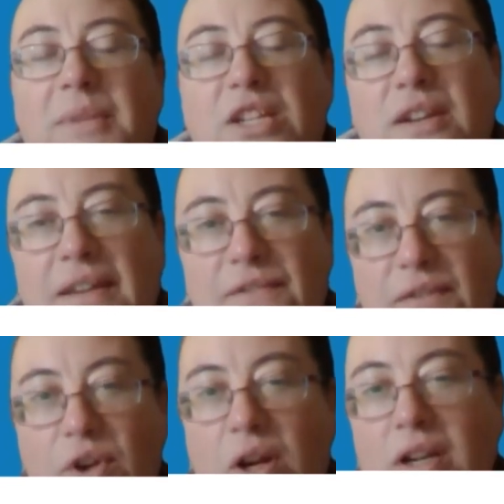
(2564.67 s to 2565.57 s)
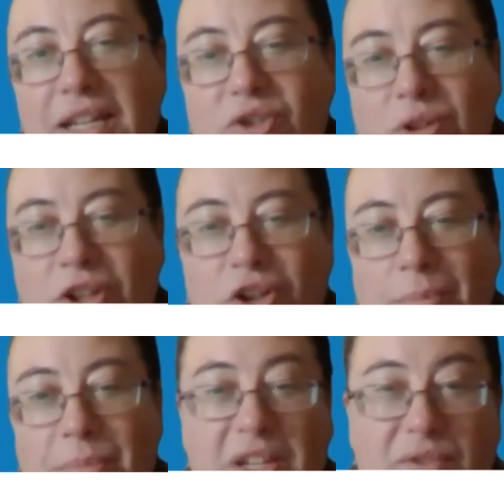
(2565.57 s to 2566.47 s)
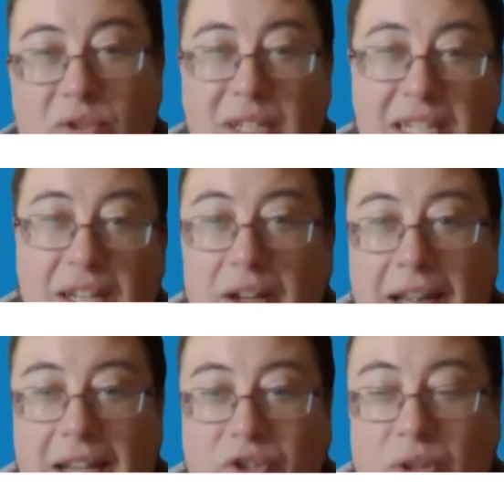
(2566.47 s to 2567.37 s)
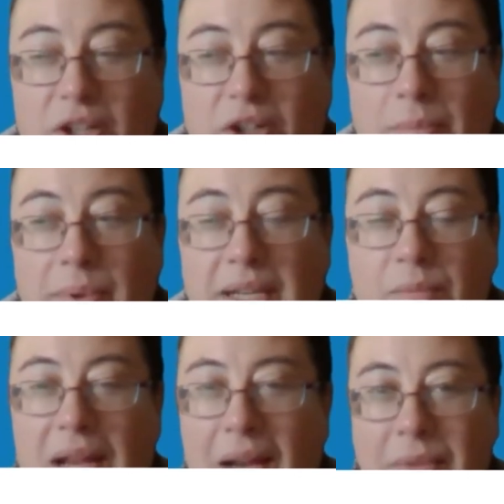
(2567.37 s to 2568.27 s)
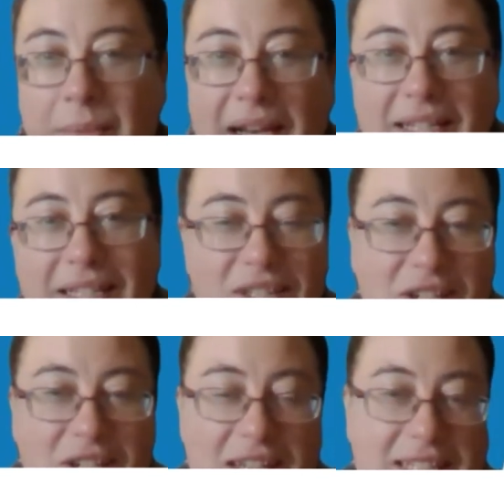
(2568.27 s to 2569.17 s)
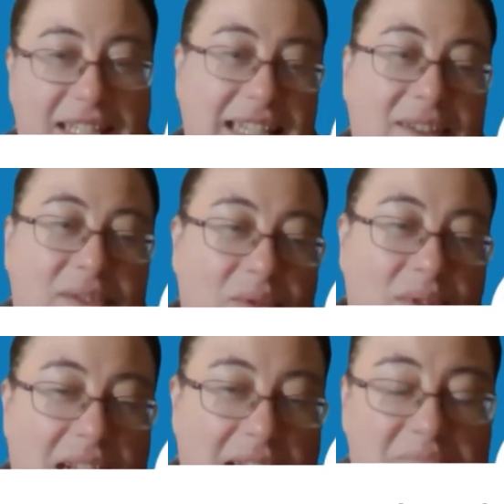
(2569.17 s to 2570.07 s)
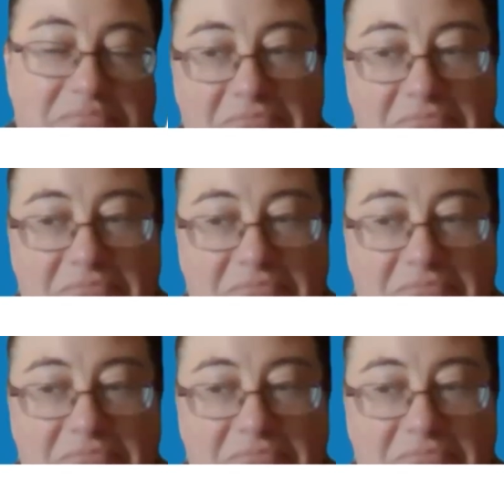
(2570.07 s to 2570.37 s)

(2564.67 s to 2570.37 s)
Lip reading: I mean, if you've got an electronic copy, you've already got an electronic copy. How many places do you need to save it, really?